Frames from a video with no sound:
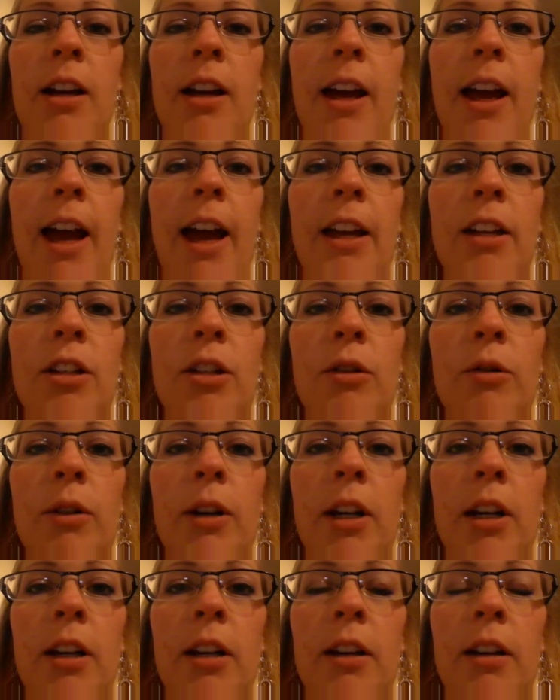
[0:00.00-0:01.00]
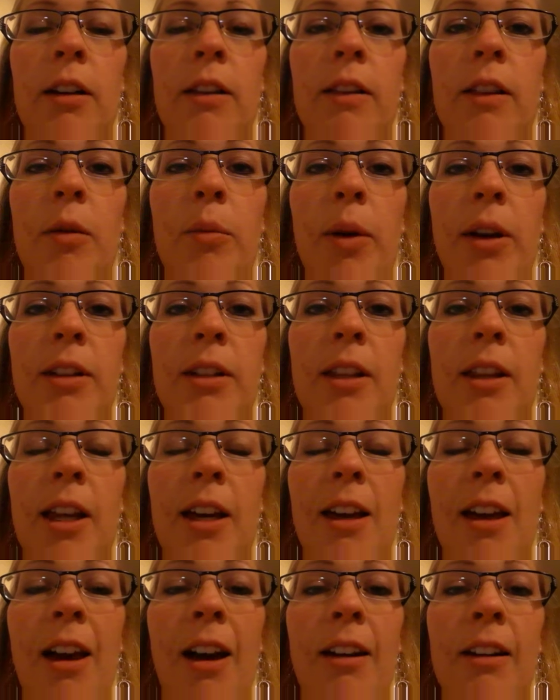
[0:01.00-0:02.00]
and doing the best that
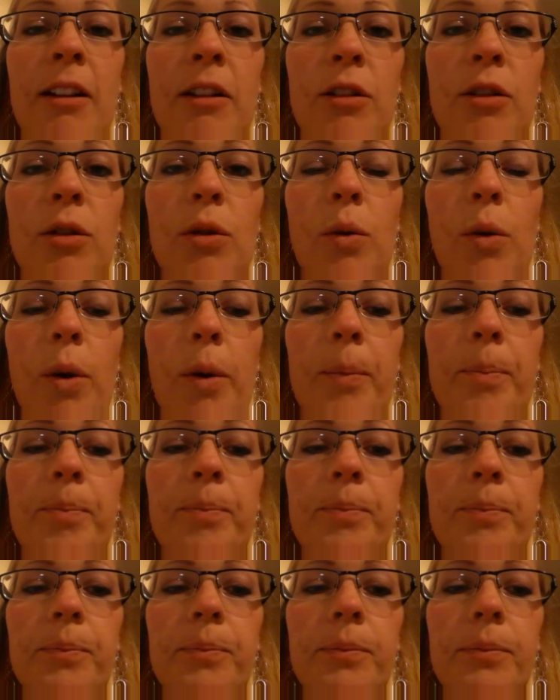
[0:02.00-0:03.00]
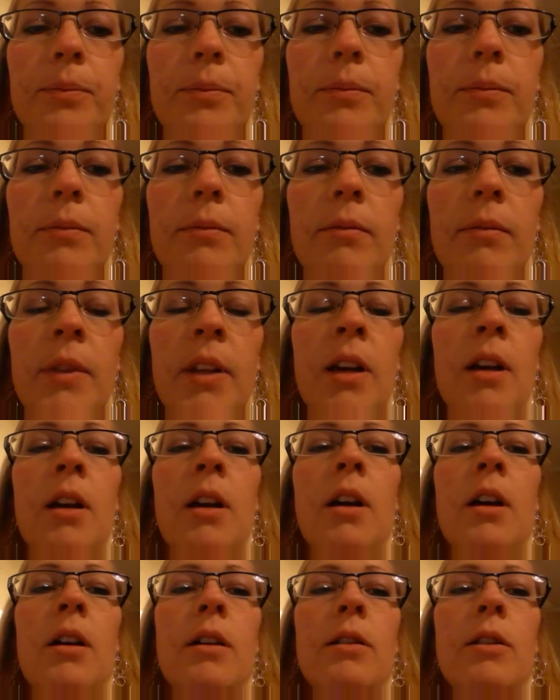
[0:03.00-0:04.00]
they can in school.
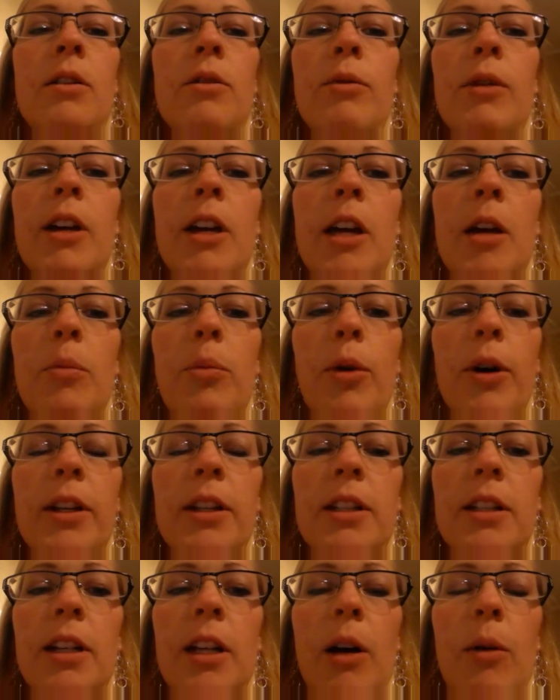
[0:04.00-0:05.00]
The three key points that I